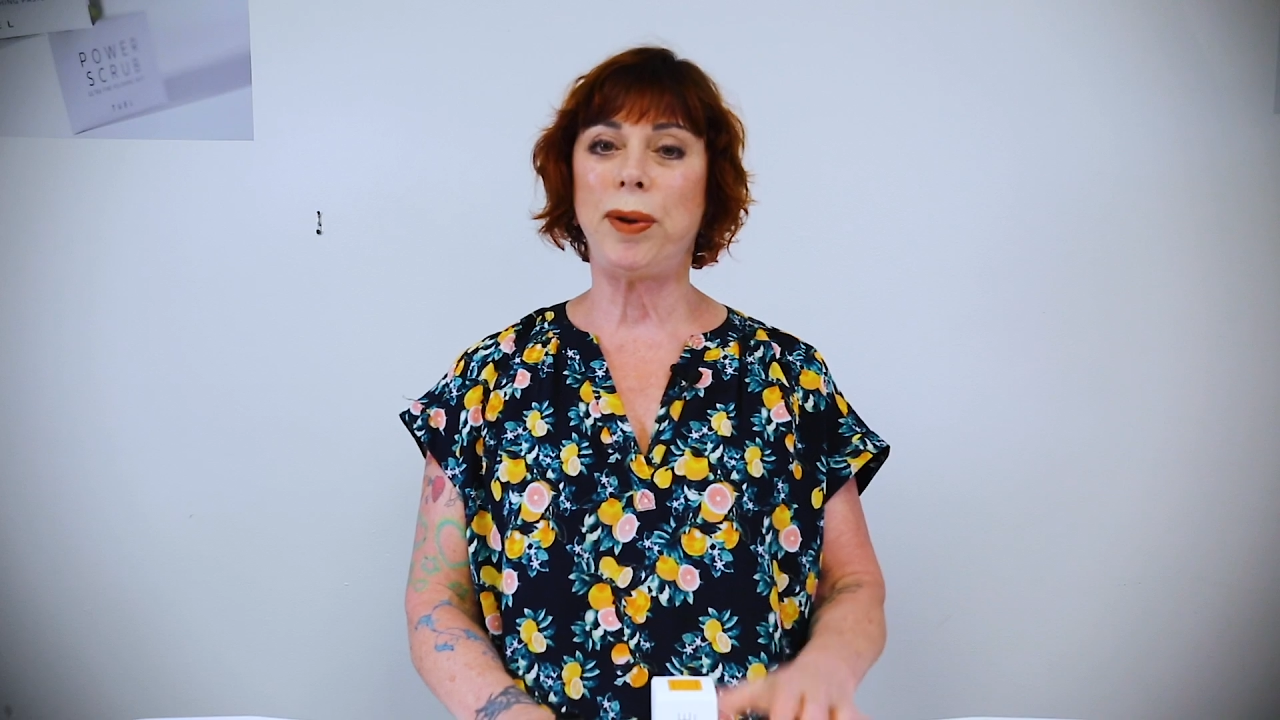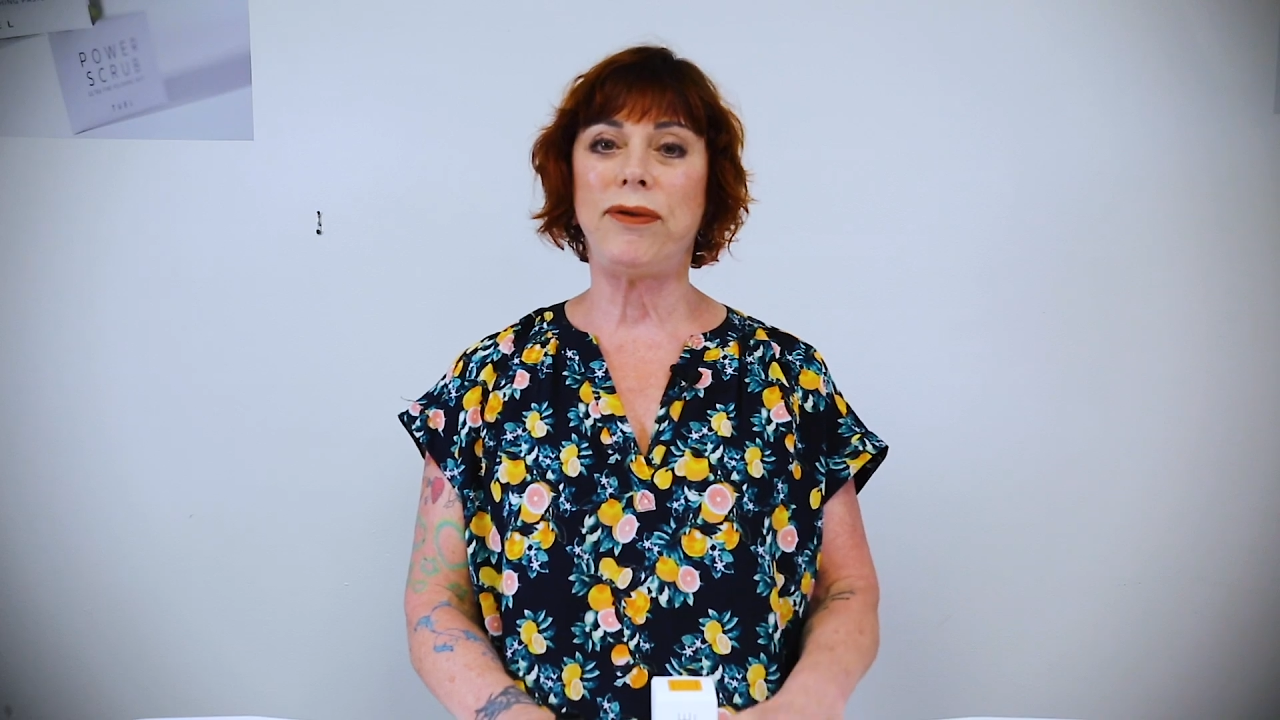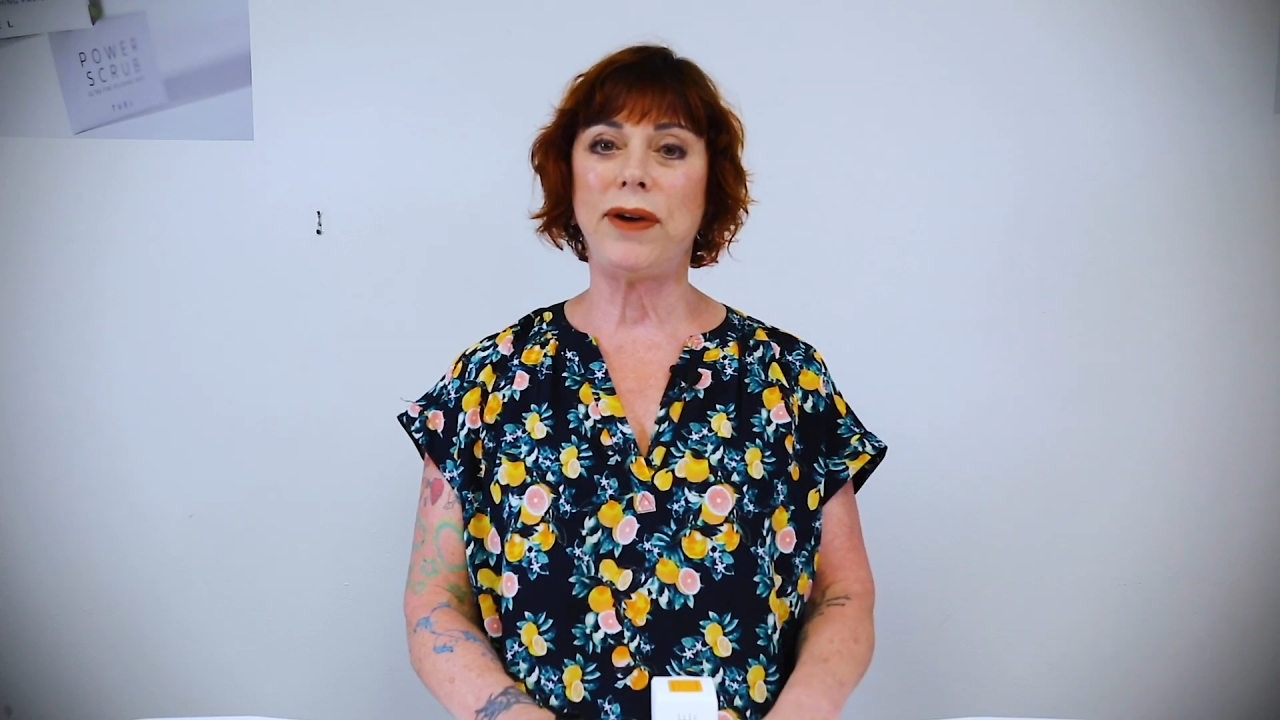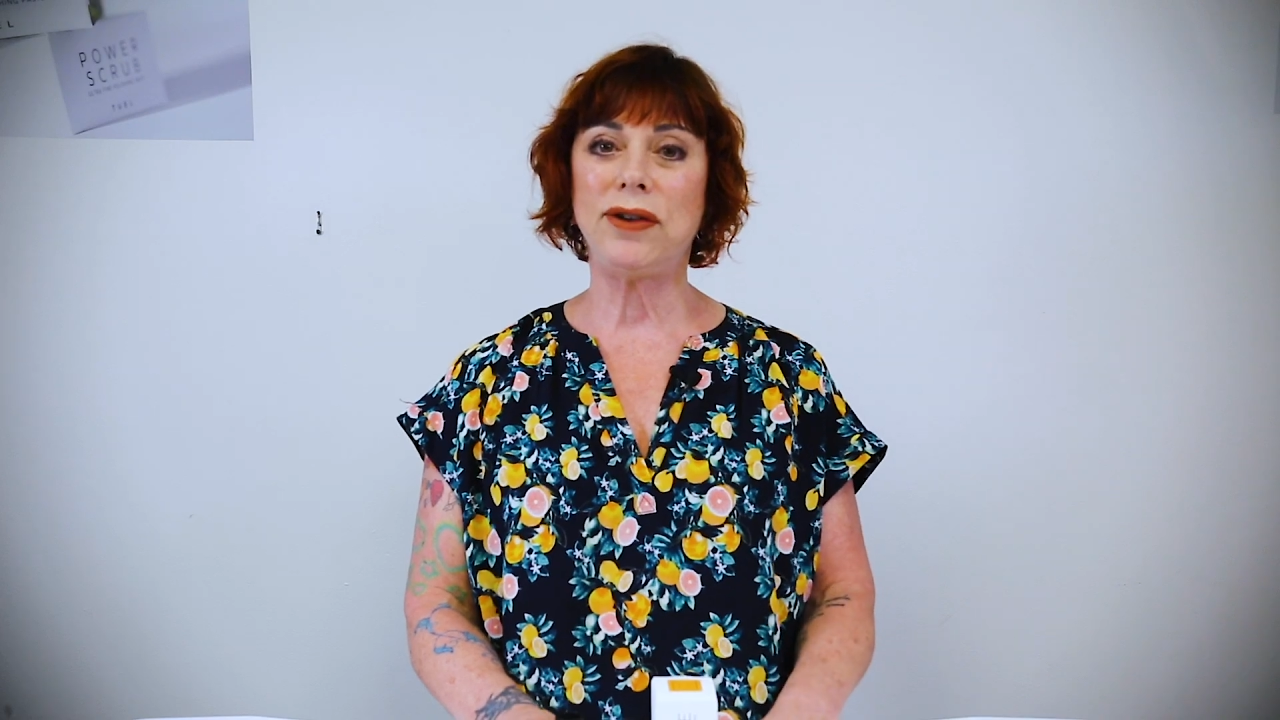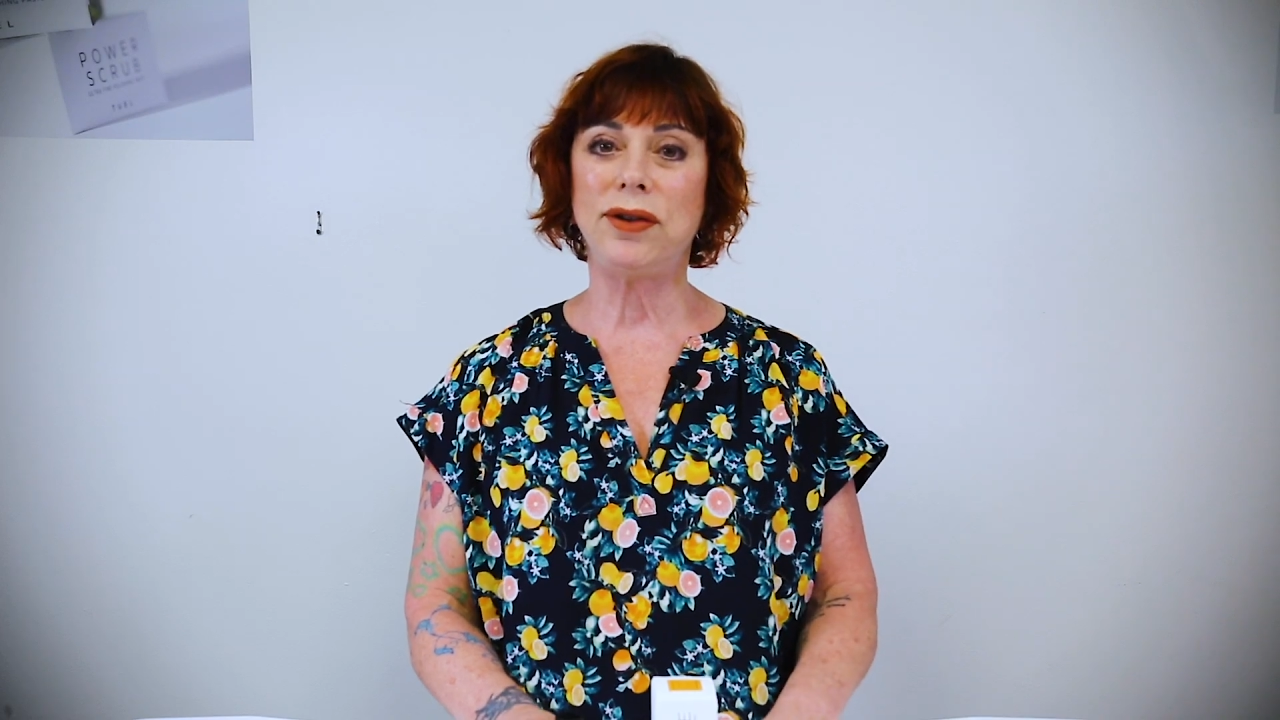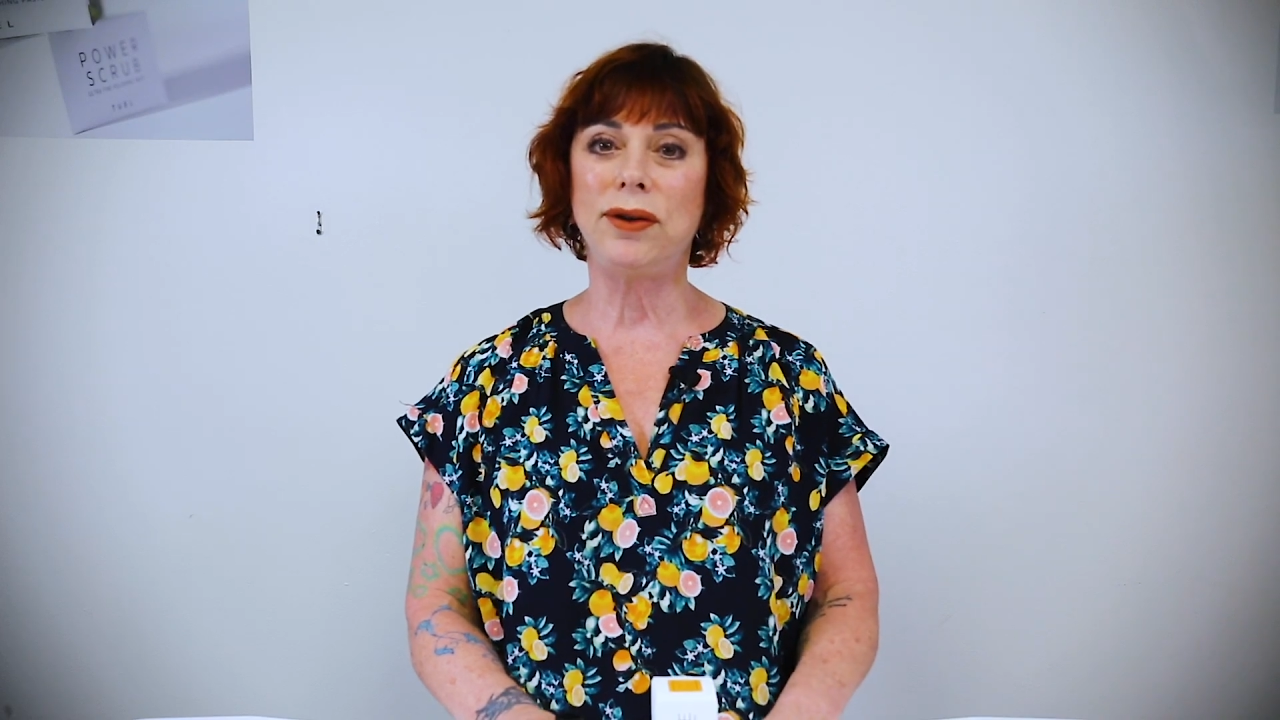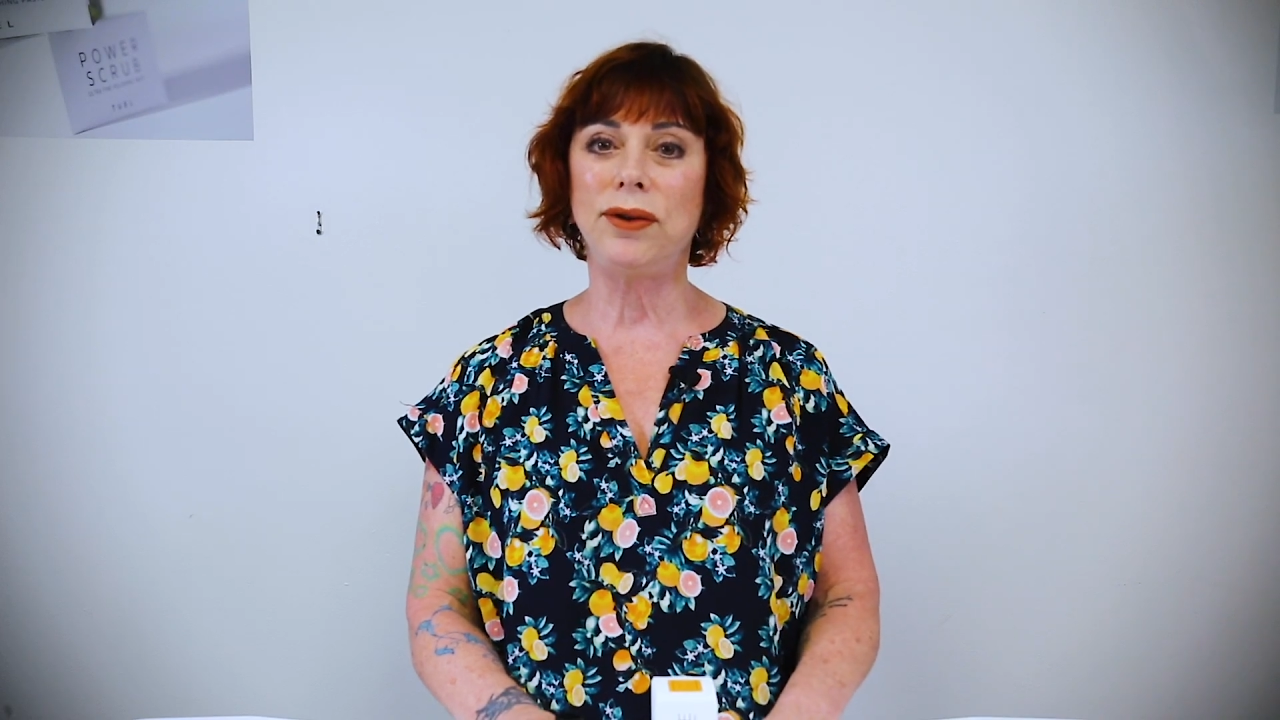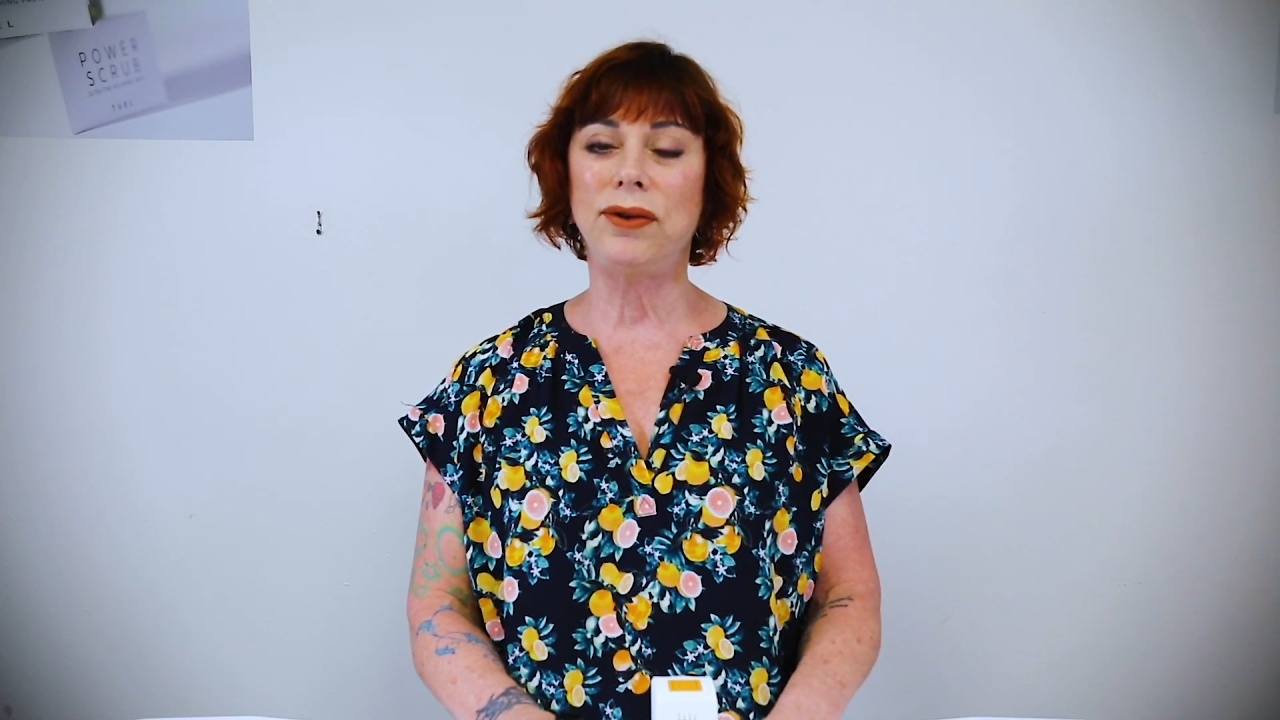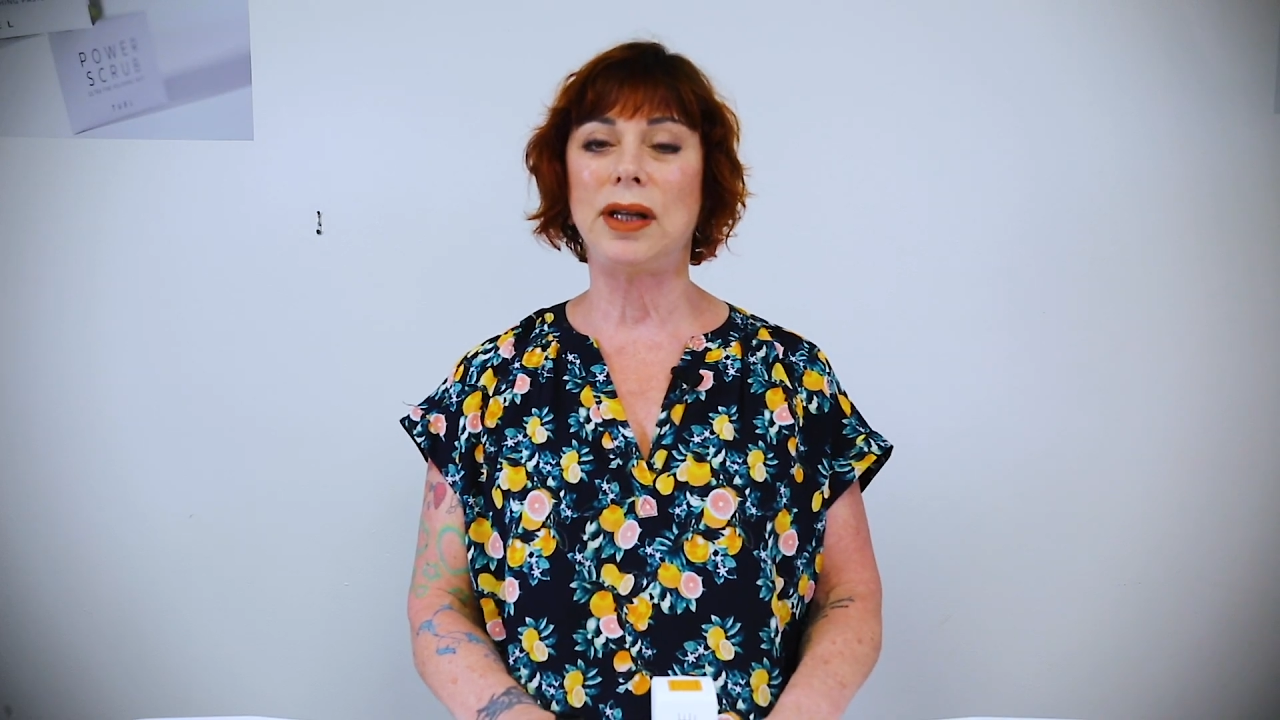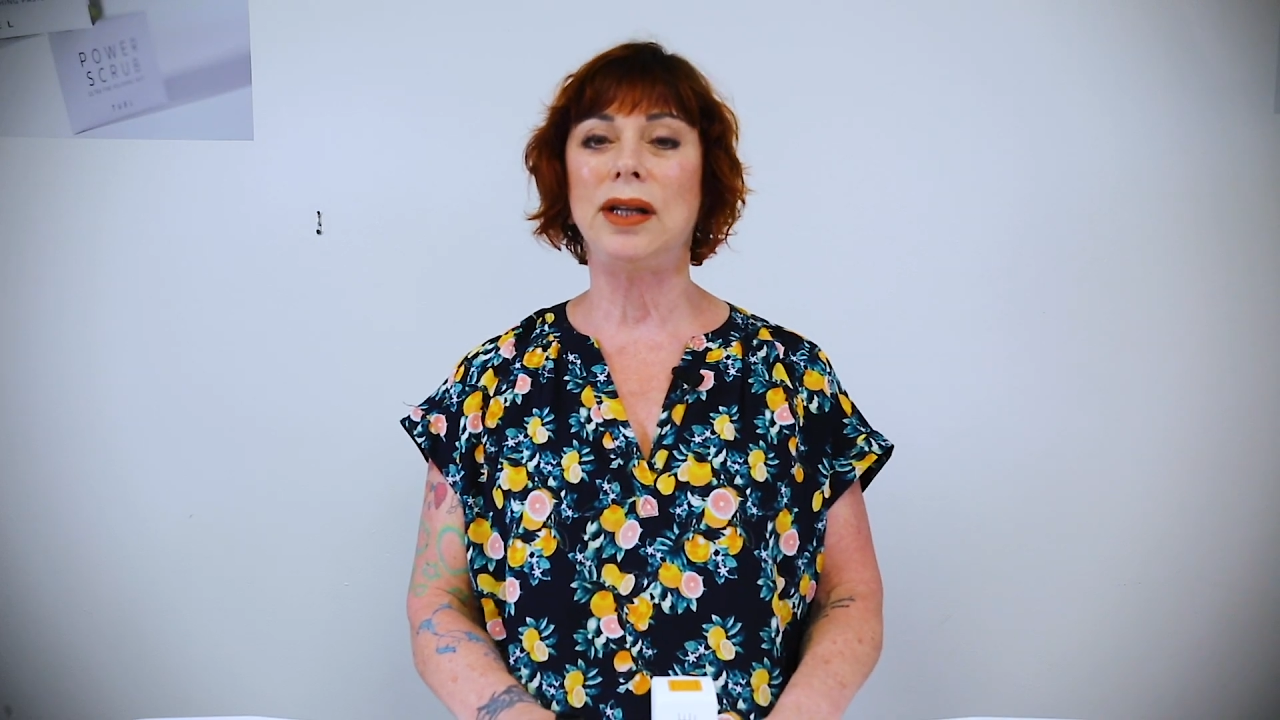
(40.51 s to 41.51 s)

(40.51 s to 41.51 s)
professionals,